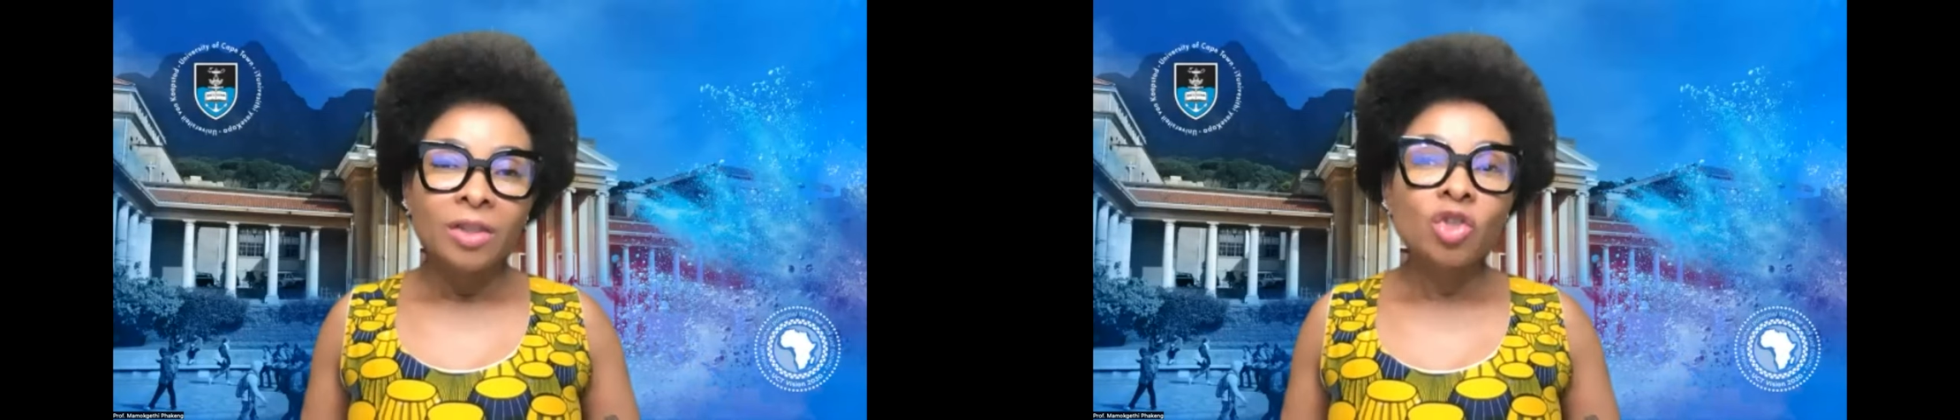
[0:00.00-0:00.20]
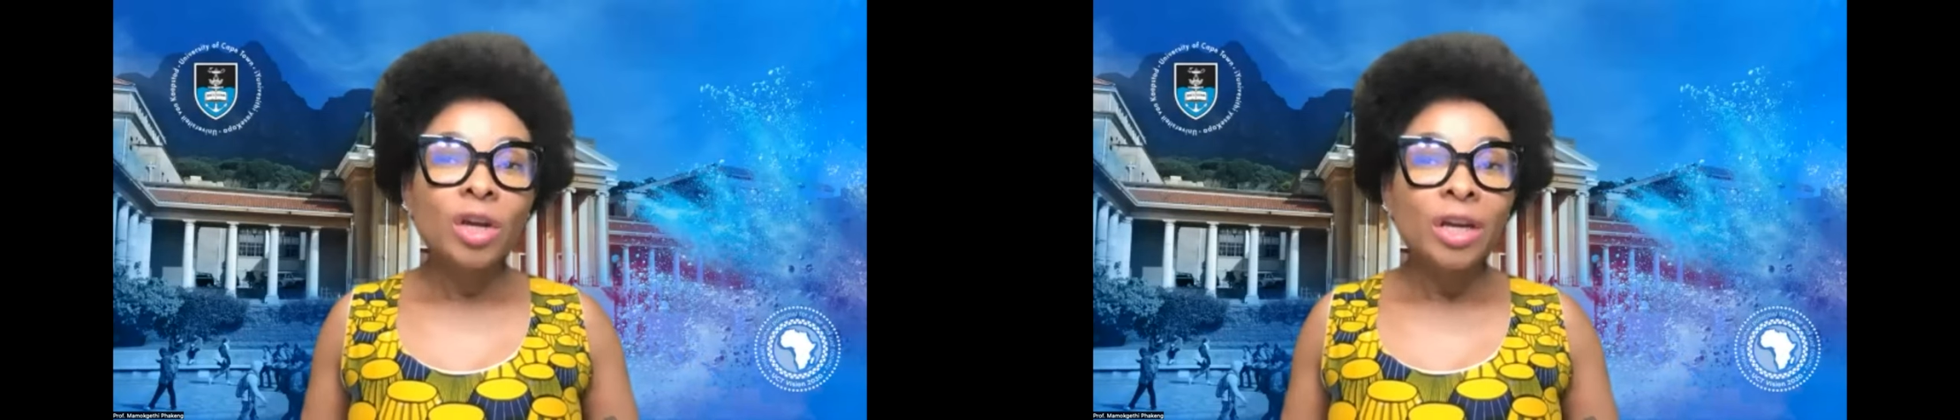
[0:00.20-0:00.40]

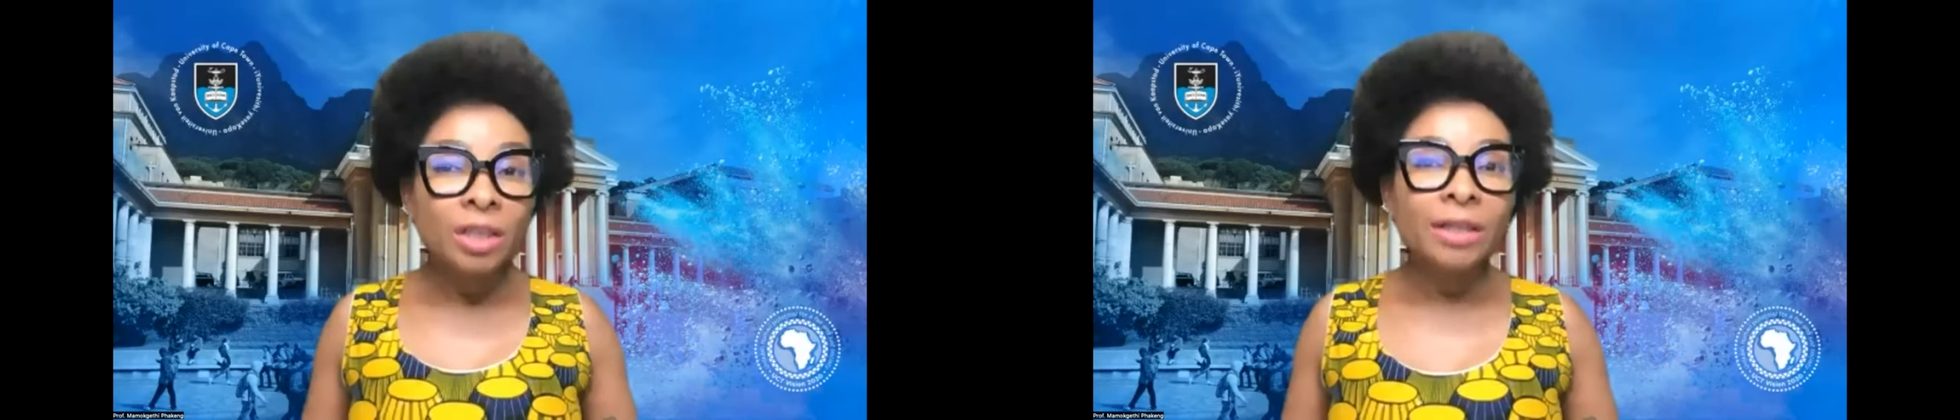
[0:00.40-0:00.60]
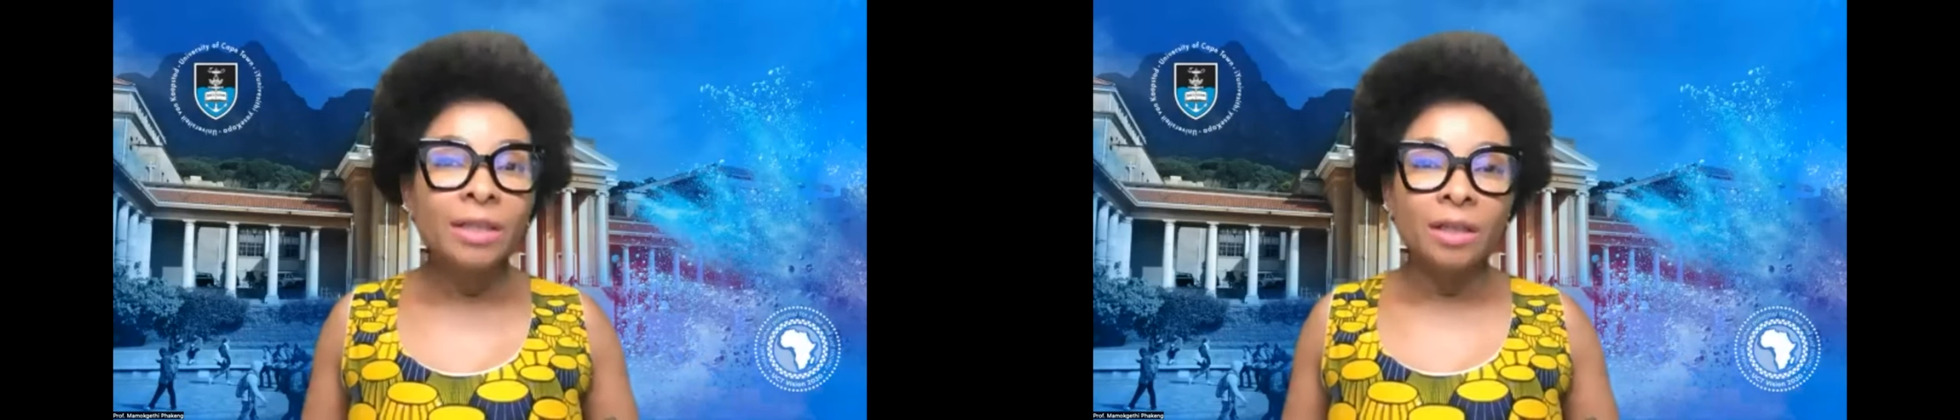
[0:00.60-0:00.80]

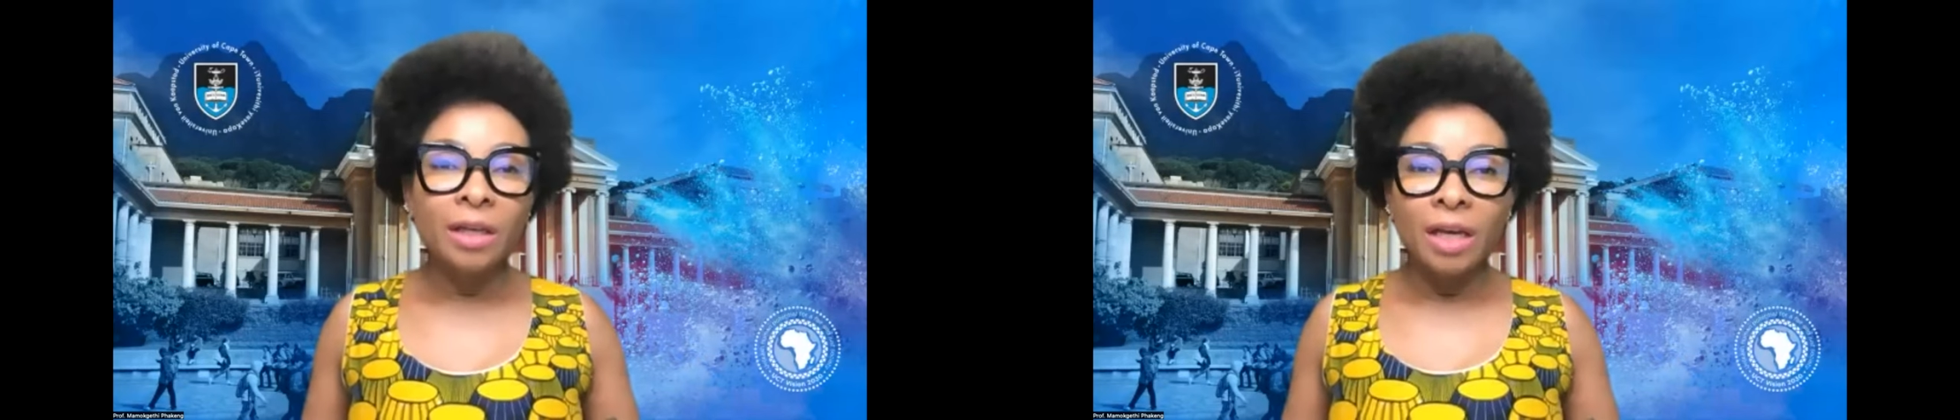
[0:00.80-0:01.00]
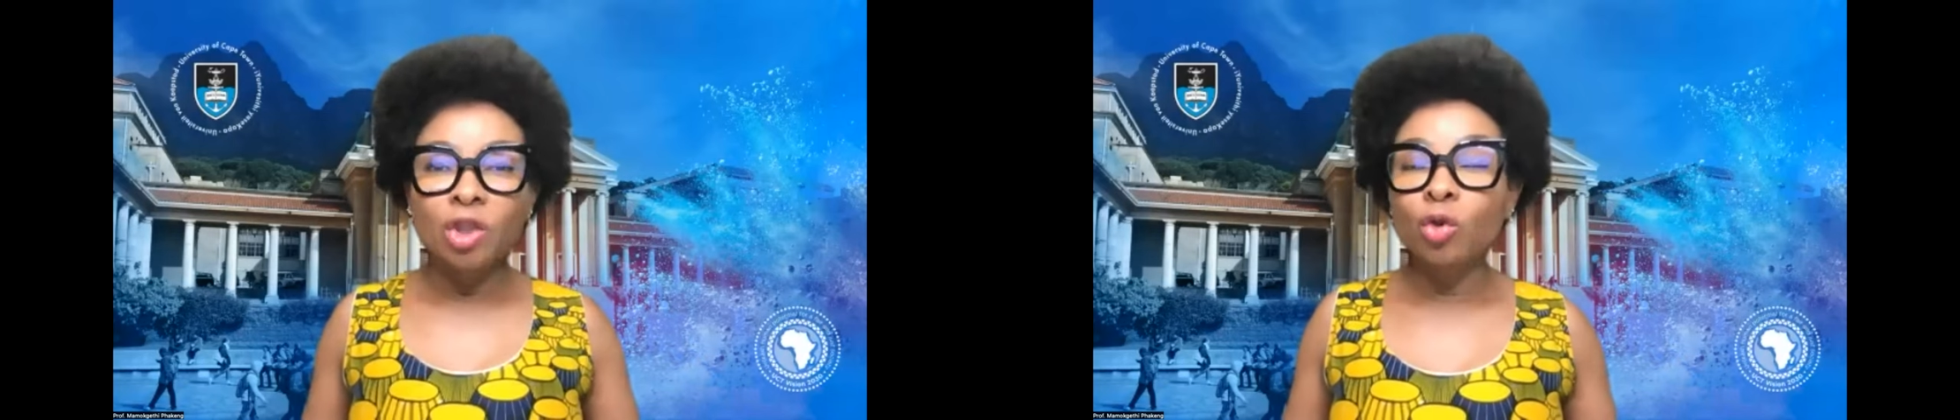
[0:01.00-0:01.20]
Tragically,
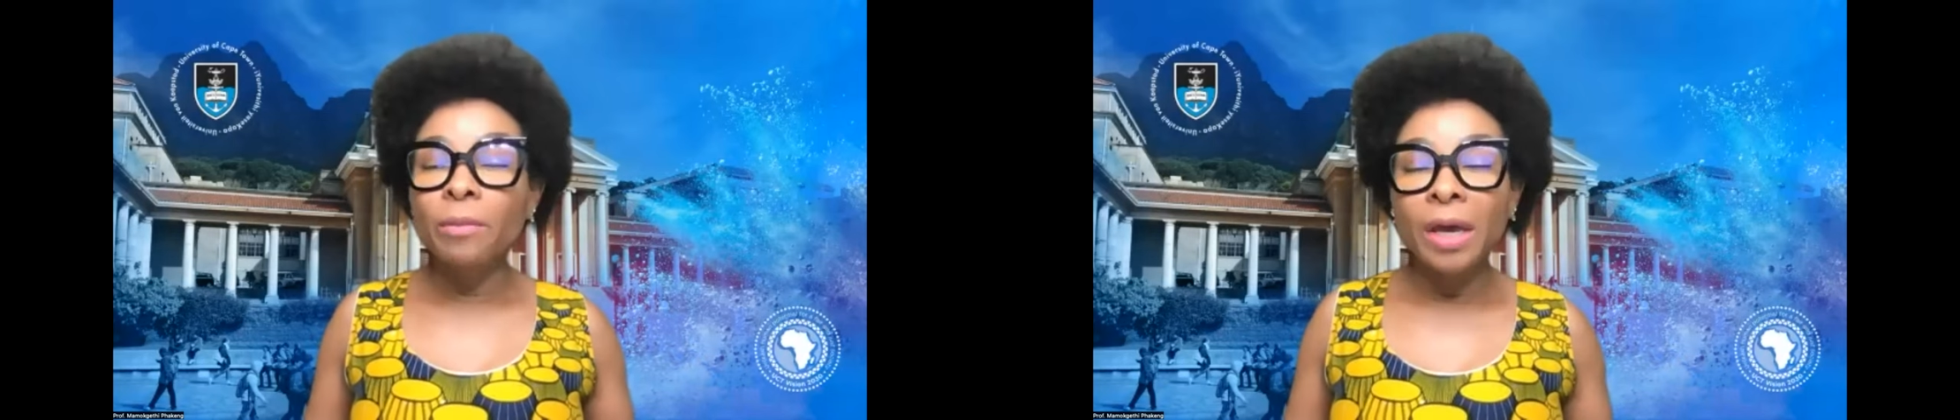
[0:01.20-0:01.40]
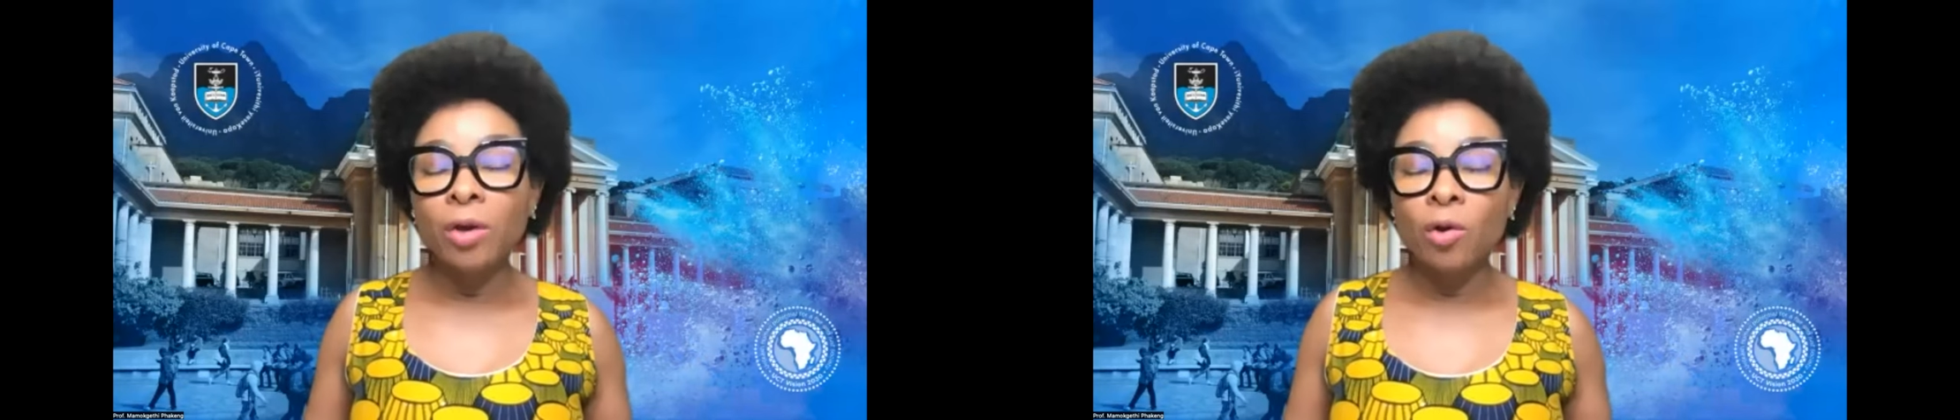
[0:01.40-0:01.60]
as you
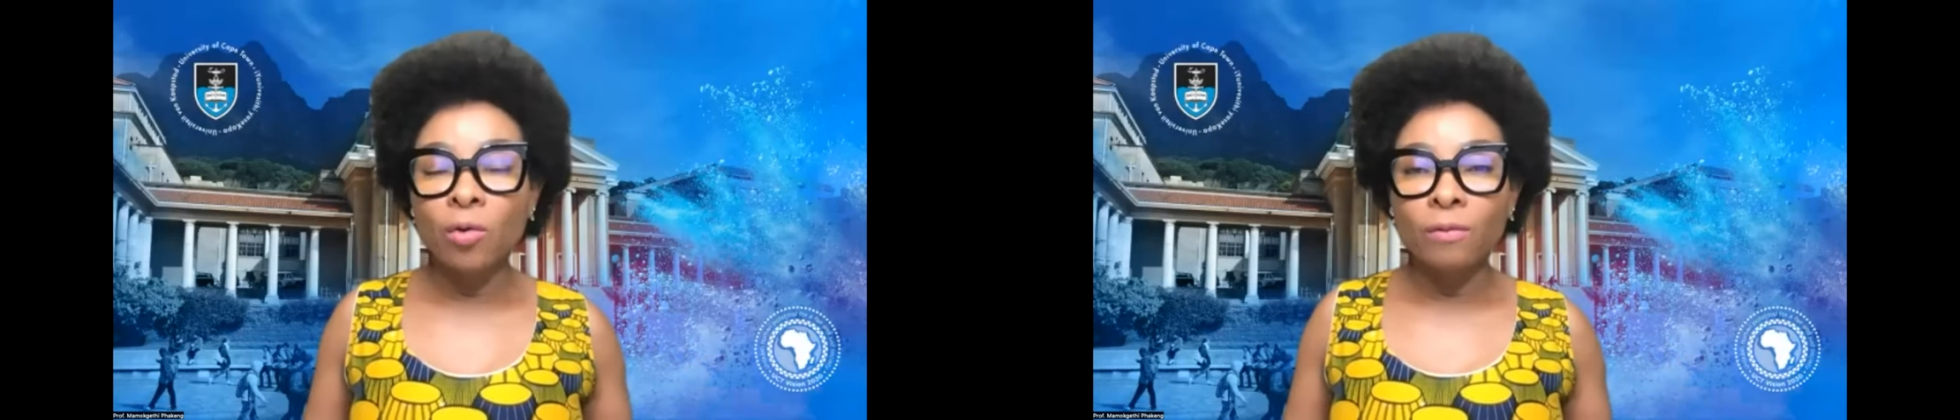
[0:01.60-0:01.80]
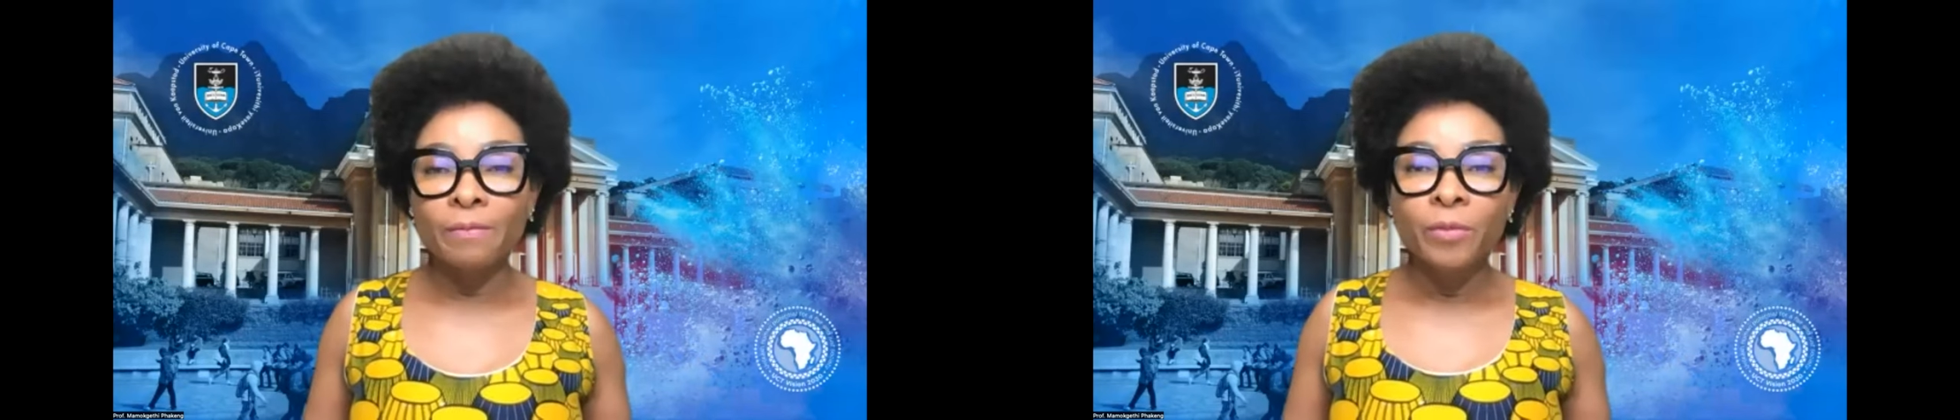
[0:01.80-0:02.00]
may
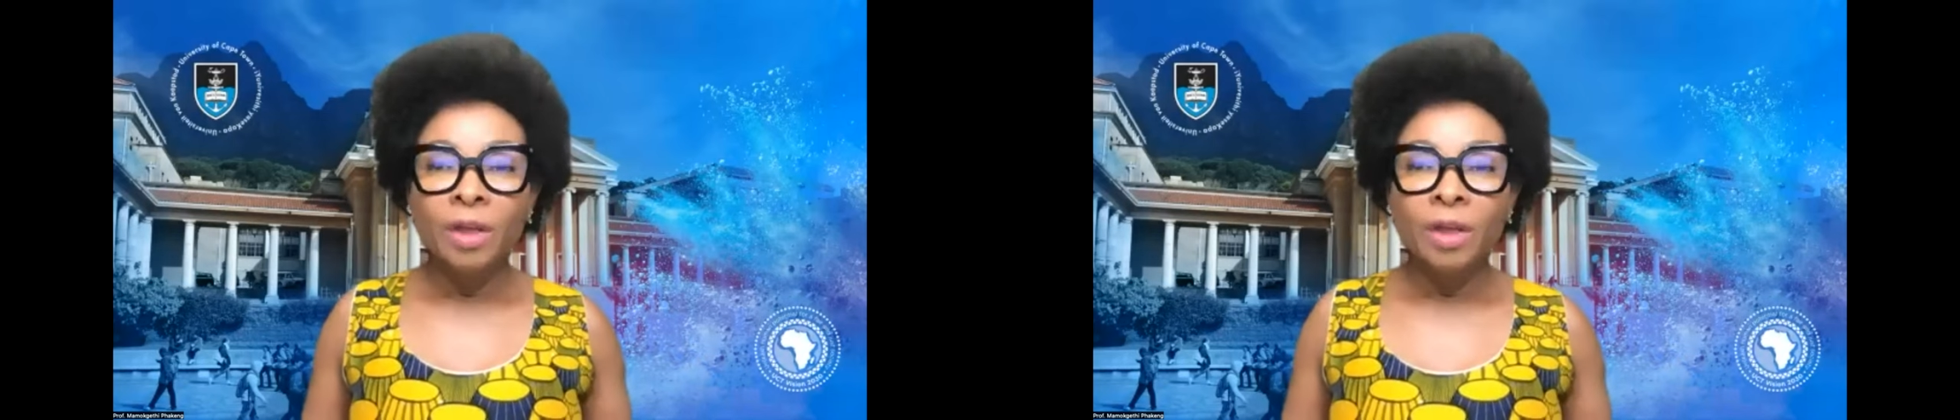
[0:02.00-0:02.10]
know,